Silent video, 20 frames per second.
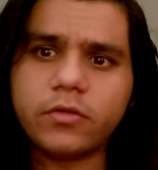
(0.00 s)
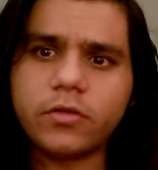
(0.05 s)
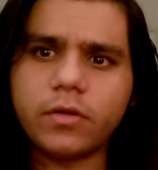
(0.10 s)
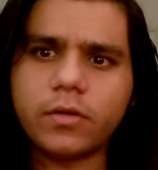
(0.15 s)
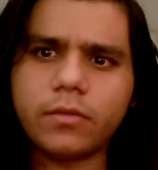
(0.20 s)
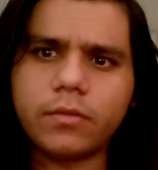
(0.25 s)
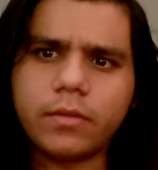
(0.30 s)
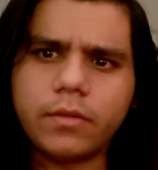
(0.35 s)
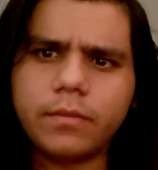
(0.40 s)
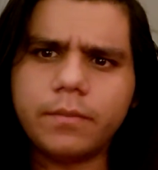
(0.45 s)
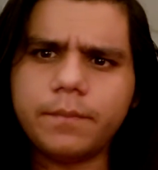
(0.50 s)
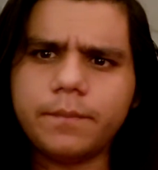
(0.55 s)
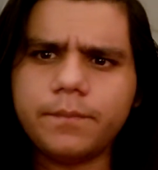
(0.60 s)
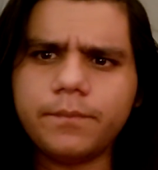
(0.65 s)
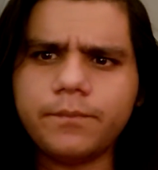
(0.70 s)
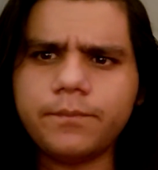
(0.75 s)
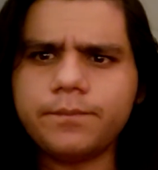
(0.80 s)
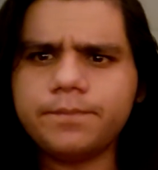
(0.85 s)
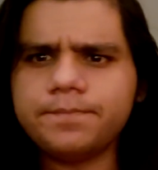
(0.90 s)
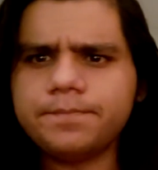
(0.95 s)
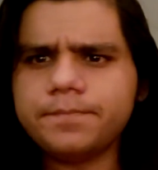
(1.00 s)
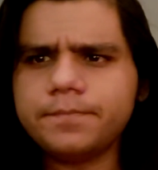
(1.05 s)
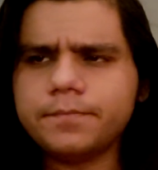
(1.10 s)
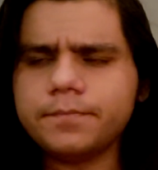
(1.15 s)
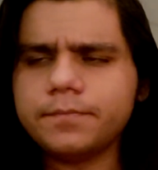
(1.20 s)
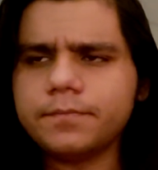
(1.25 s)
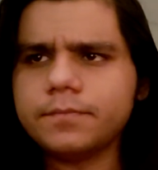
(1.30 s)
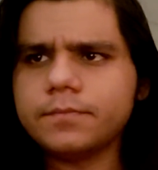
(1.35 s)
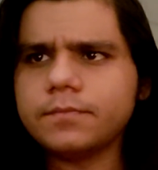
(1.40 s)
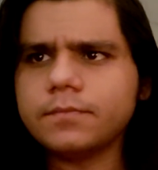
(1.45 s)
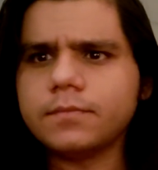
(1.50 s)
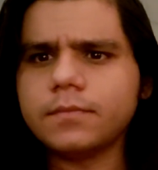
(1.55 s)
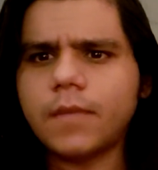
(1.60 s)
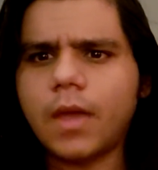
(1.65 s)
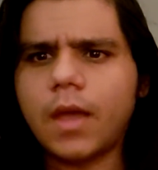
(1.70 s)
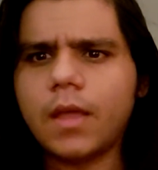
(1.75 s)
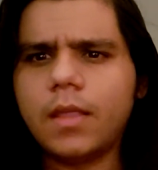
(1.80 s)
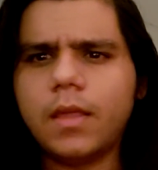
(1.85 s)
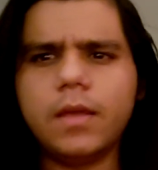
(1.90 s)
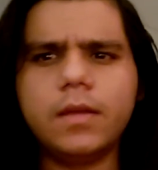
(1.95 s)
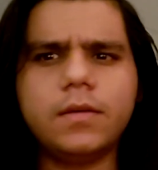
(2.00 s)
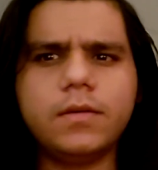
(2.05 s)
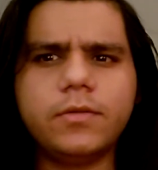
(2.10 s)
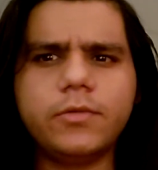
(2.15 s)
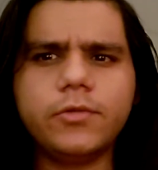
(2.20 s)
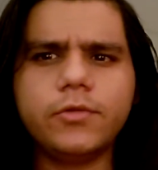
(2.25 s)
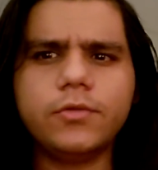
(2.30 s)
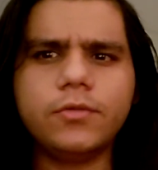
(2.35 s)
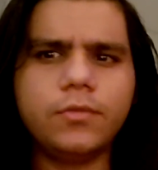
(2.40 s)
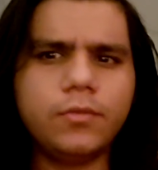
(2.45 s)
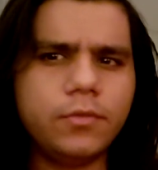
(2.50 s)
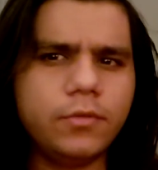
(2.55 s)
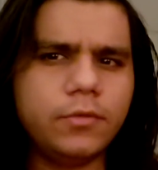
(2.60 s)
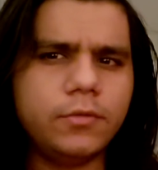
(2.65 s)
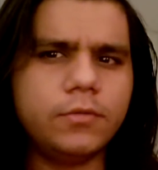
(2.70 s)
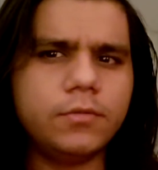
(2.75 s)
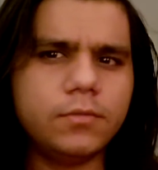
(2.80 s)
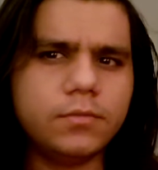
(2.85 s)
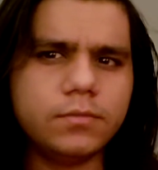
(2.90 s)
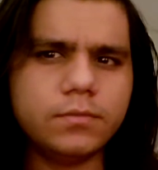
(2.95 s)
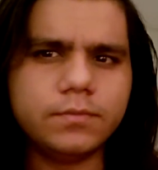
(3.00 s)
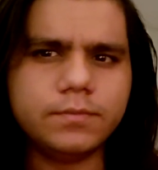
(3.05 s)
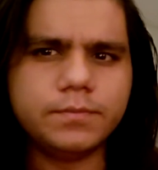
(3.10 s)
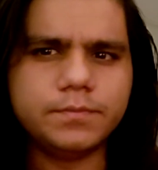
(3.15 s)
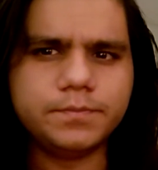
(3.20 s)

genre. I like to